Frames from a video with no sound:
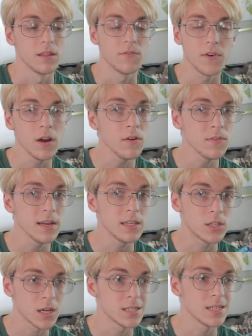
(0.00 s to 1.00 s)
The Firefly
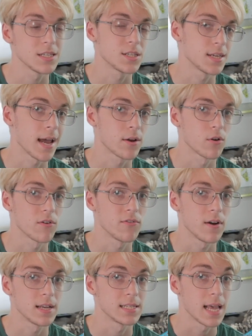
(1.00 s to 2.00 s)
doesn't
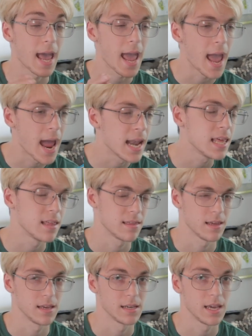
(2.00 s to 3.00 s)
sacrifice
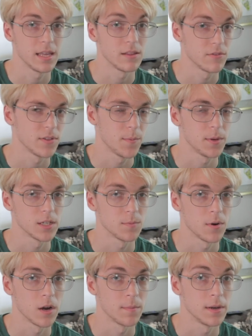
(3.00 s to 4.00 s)
anything in the flipping
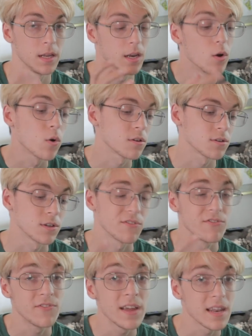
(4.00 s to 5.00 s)
department in order to
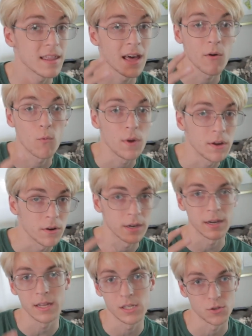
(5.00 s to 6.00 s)
fit that
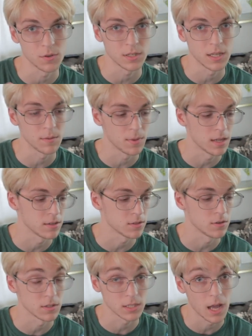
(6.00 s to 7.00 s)
weird and interesting
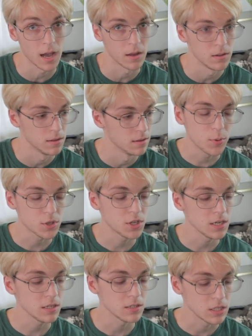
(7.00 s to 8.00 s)
Balisong style.
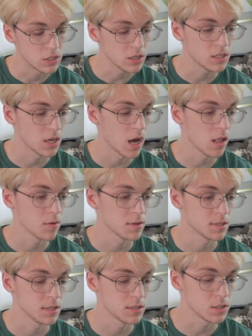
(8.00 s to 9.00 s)
Bushings, good
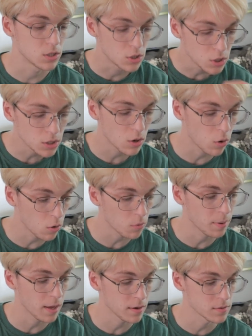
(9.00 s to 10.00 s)
tolerances, good
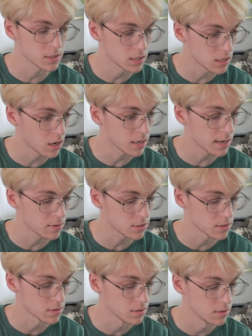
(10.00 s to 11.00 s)
hole patterns and
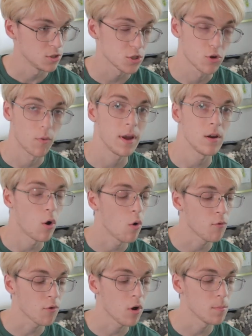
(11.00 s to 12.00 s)
cutouts, just great
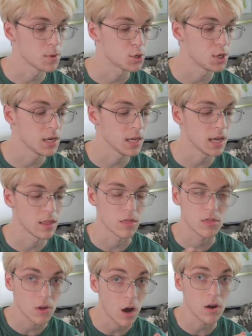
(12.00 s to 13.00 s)
overall machining and
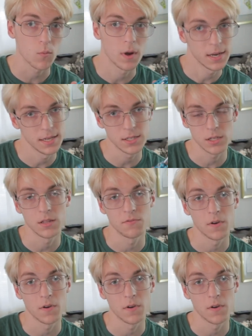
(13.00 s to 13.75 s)
thought went into the